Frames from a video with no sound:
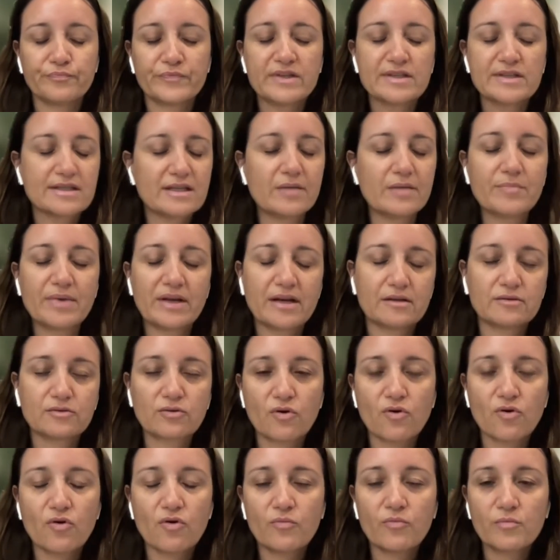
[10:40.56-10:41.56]
sleeping at
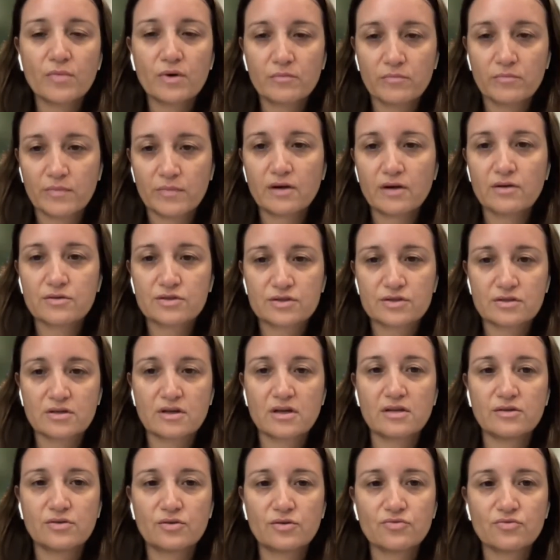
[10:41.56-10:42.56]
home, because
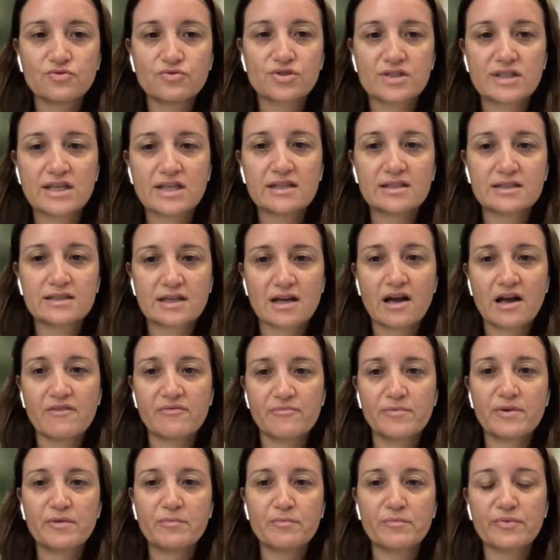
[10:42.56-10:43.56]
those tests
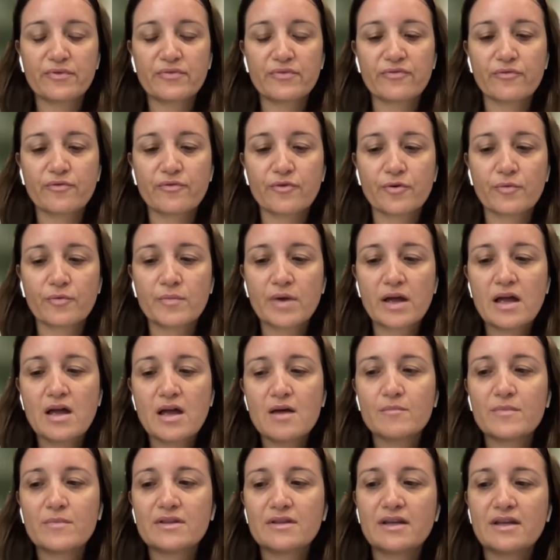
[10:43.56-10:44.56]
have been performed,
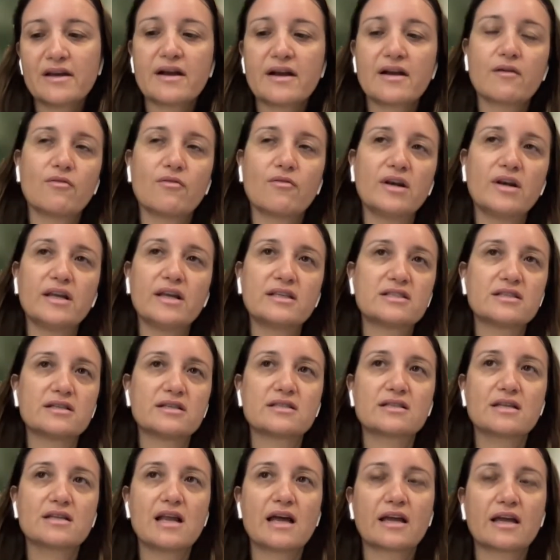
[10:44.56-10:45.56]
but they are only
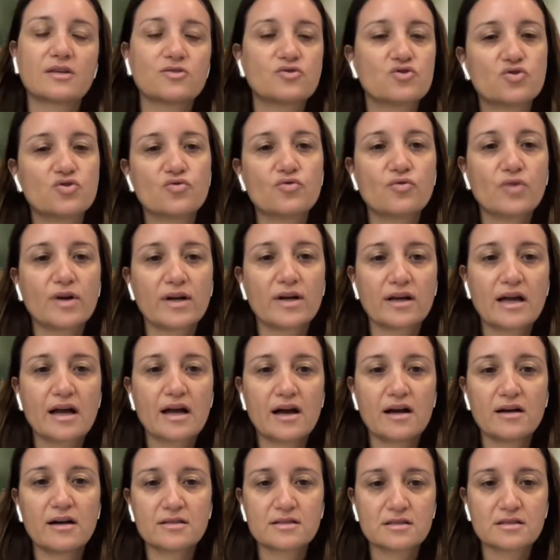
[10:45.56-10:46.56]
just like 2
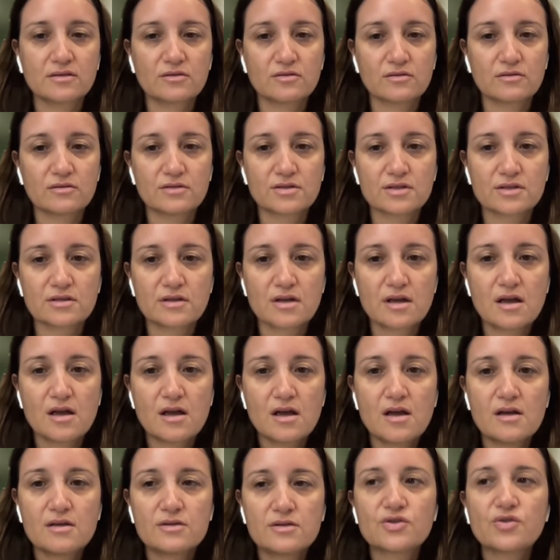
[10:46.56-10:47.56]
articles.
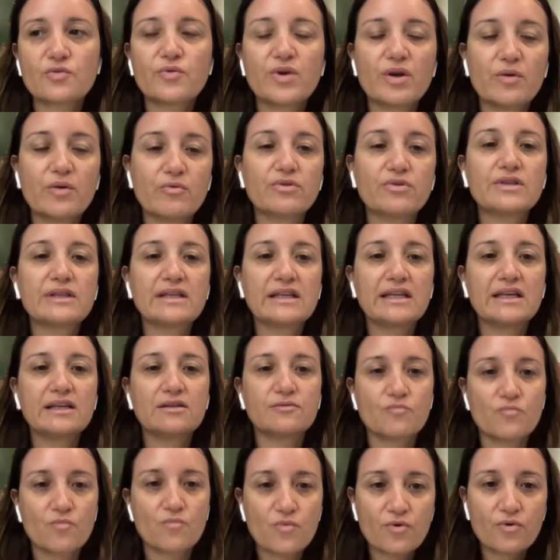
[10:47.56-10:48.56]
So we would
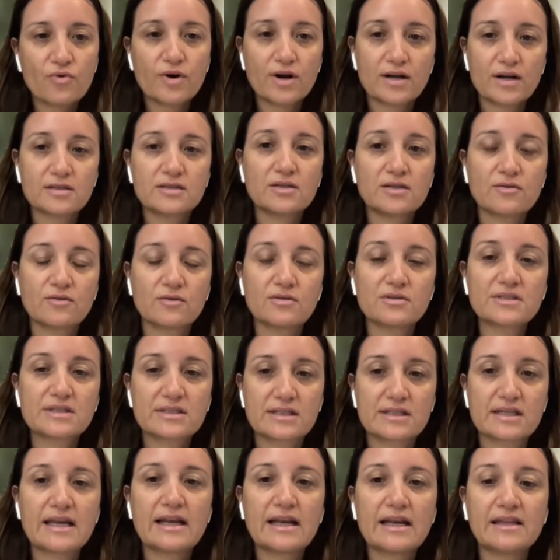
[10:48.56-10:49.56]
need more articles
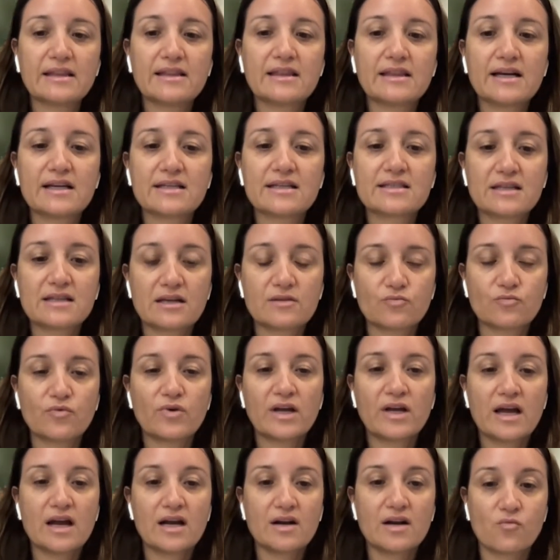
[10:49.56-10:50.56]
telling us that
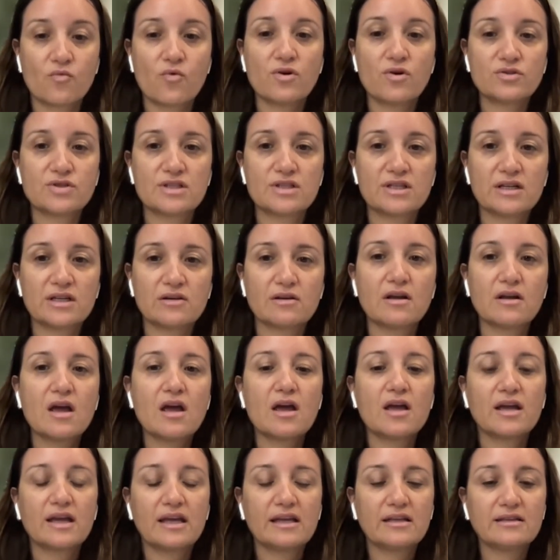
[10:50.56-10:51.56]
we are watching
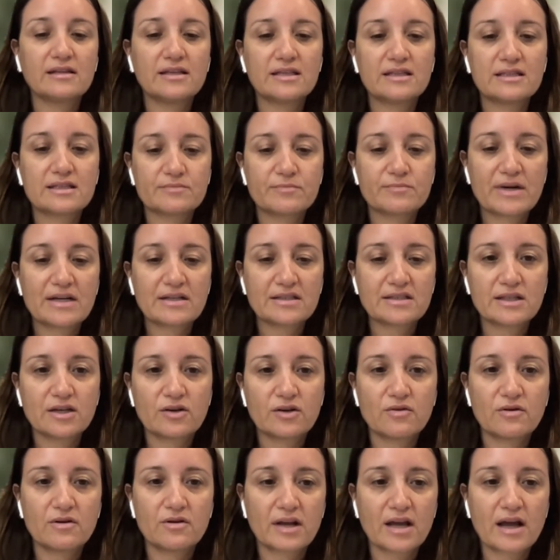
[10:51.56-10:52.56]
in this
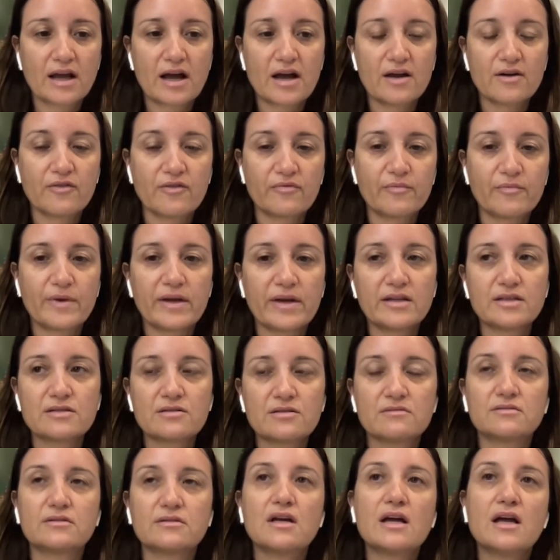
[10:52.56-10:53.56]
particular kind of
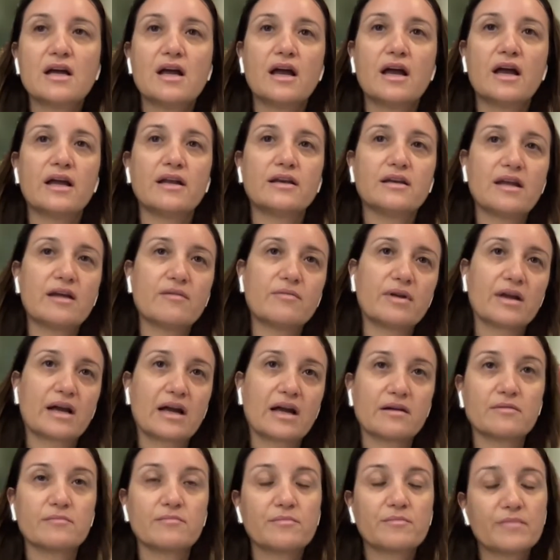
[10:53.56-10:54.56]
patient.
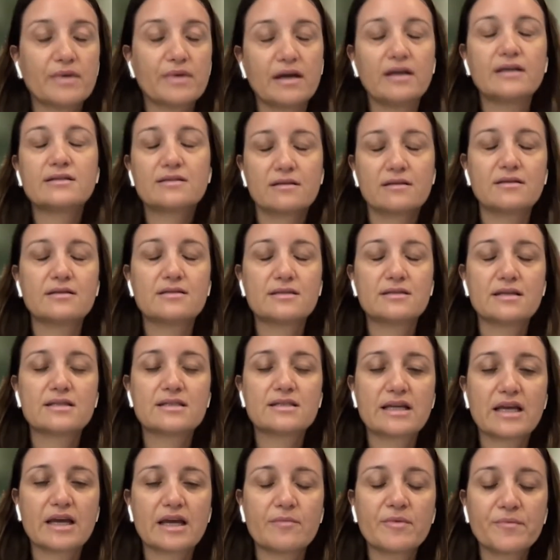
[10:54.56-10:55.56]
Nebricar is the
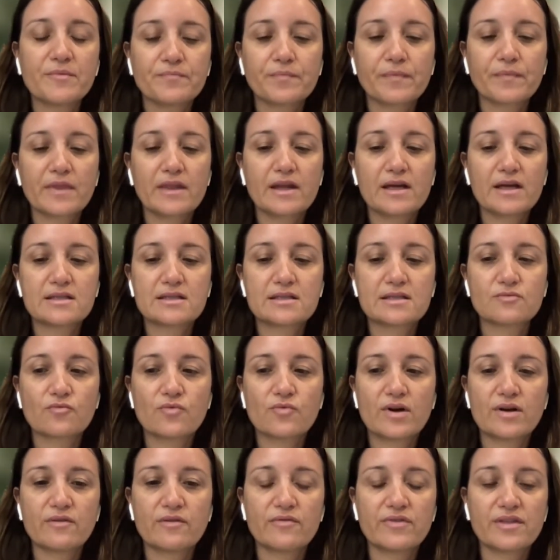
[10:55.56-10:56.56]
same. That's
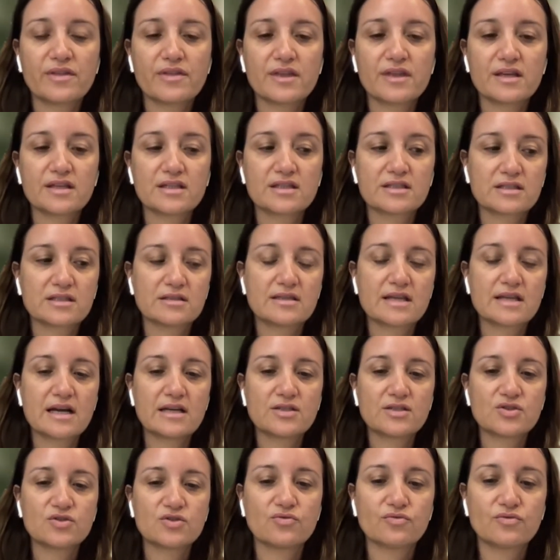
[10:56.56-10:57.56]
one of the things
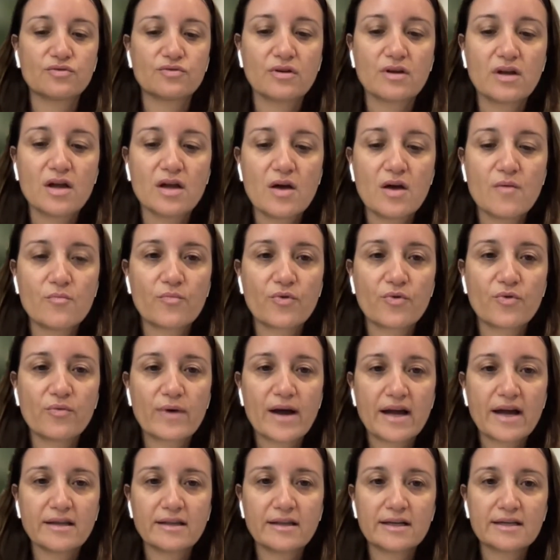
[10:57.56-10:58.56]
DISE should
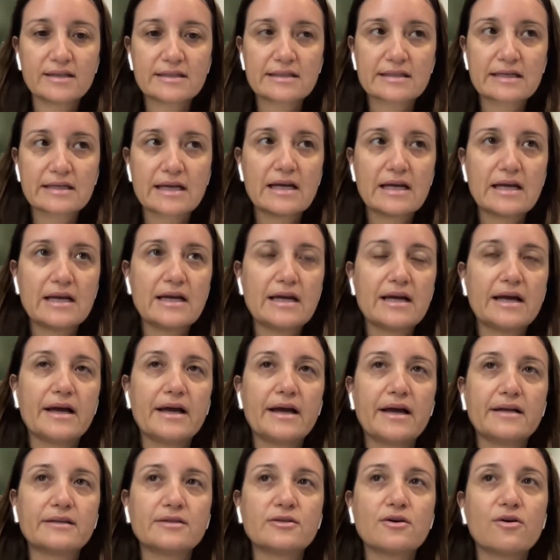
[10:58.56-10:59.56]
provide us.
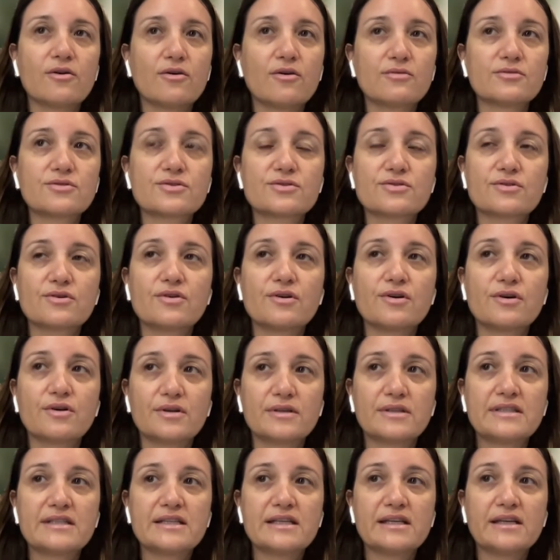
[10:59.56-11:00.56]
And also
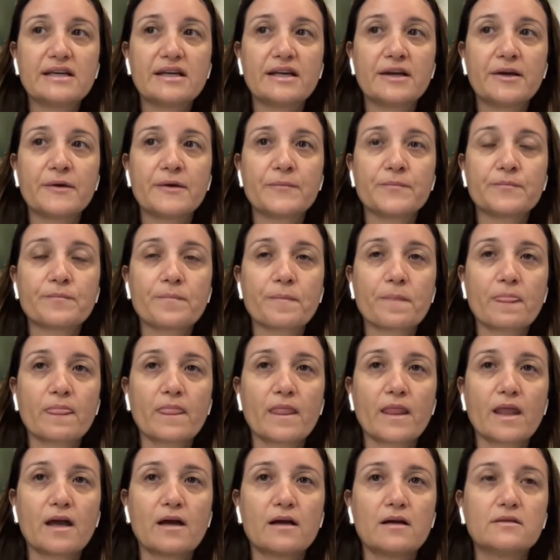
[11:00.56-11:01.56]
the
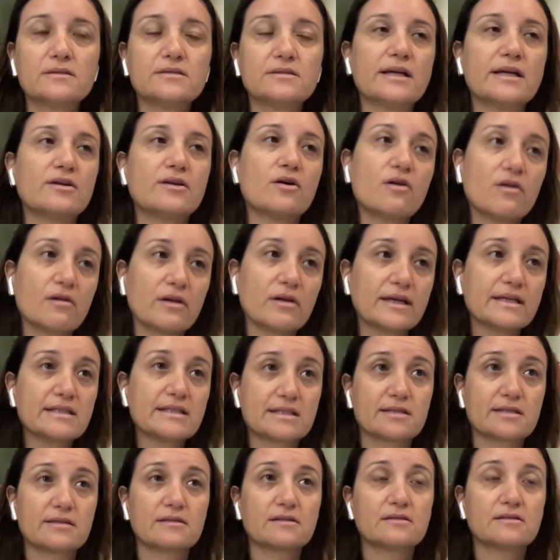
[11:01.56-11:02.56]

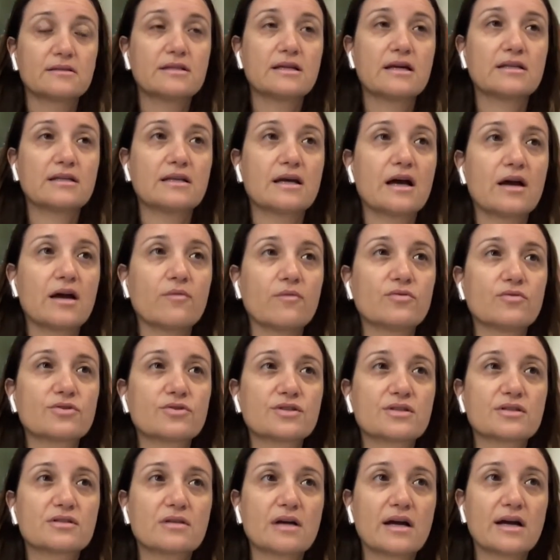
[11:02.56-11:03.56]
knowledge that I
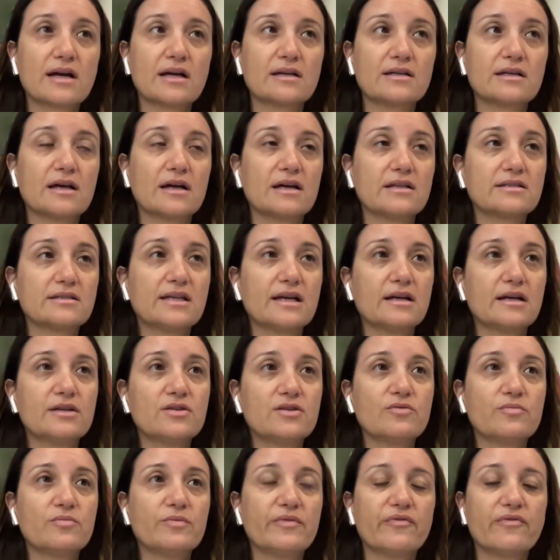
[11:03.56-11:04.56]
was
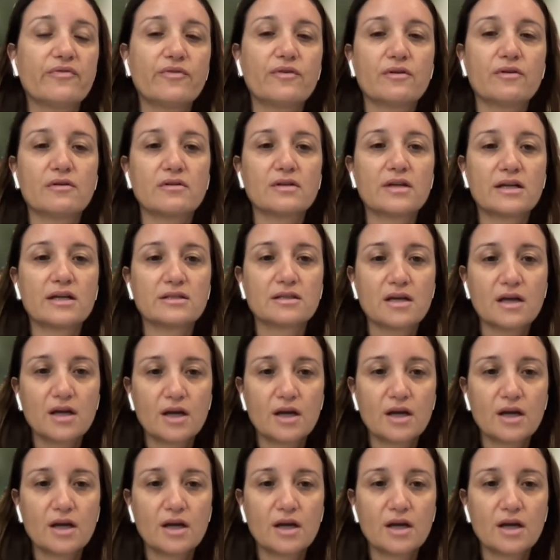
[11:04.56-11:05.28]
telling you before, that